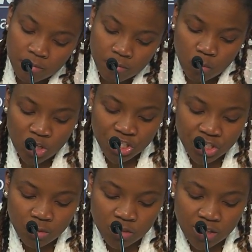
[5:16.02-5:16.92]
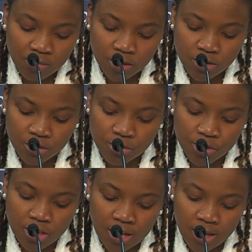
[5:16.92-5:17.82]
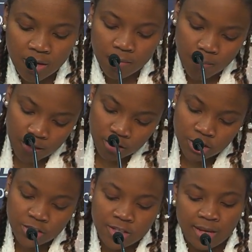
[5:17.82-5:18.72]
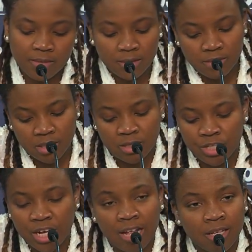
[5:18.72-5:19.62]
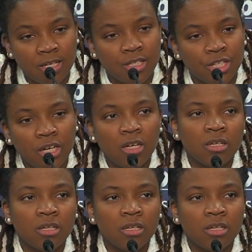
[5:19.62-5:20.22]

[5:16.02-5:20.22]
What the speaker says: what she was able to do today. She stepped up to the challenge.